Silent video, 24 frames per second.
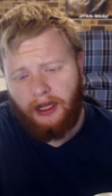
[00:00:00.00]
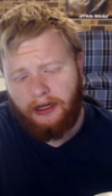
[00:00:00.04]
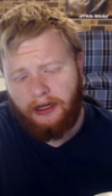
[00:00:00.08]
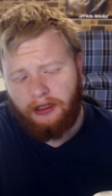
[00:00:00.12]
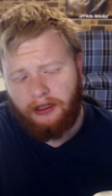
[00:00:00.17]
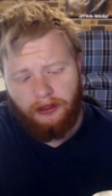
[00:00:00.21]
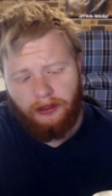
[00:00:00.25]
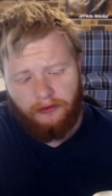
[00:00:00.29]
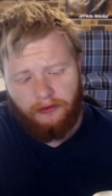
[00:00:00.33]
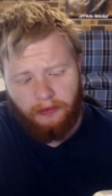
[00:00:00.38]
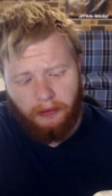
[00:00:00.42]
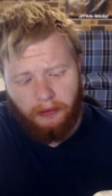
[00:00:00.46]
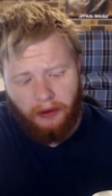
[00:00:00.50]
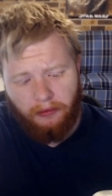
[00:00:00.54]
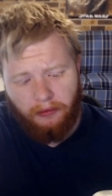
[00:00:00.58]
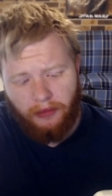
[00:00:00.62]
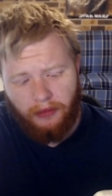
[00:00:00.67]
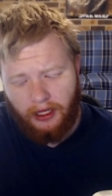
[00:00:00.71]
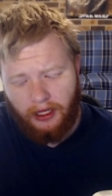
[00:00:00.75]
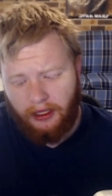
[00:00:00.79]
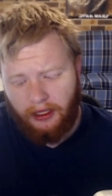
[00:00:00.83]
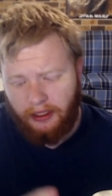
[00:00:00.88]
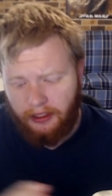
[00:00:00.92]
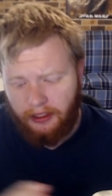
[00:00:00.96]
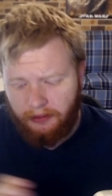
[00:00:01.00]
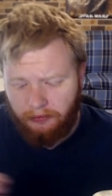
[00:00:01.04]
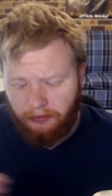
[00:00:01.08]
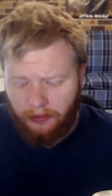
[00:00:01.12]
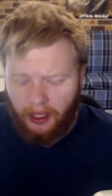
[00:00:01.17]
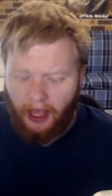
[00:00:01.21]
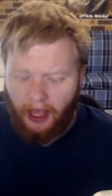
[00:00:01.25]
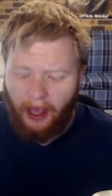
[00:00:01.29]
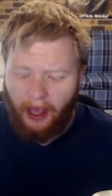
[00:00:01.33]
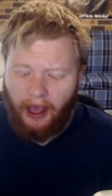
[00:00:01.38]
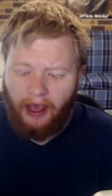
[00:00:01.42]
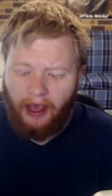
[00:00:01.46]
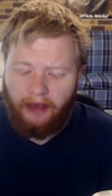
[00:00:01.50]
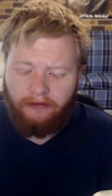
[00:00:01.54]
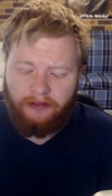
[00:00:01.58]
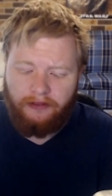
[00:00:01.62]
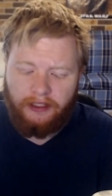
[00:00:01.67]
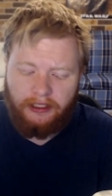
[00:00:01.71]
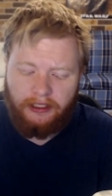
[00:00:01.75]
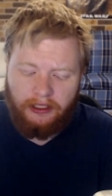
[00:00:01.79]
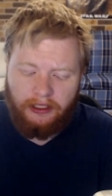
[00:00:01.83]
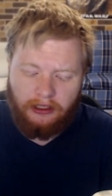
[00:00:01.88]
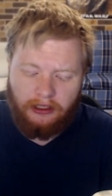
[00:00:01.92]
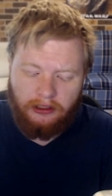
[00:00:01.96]
I don't remember him
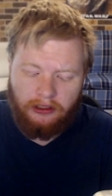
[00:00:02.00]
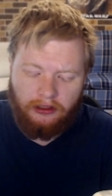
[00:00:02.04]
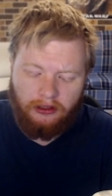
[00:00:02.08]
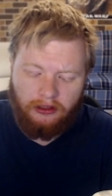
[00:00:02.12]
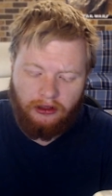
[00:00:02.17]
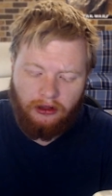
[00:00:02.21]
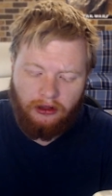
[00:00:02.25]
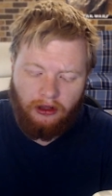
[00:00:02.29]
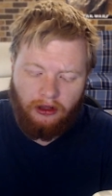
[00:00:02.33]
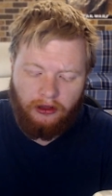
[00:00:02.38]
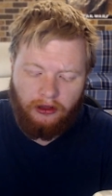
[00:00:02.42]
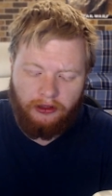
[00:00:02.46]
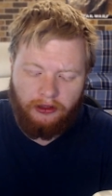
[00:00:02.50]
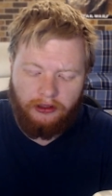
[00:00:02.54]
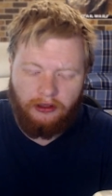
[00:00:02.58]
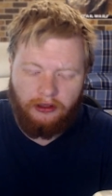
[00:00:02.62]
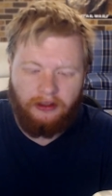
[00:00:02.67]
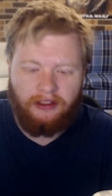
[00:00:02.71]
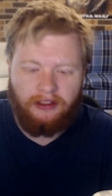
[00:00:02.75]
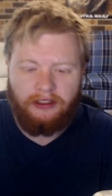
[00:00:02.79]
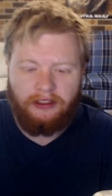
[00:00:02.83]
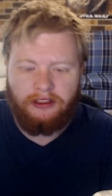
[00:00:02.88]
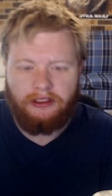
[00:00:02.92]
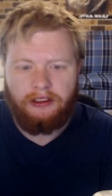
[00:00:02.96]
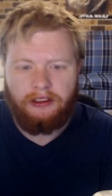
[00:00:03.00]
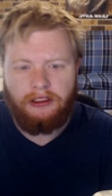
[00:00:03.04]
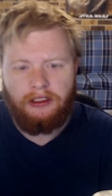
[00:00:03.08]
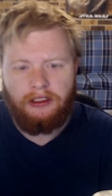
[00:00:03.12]
having a cloak on his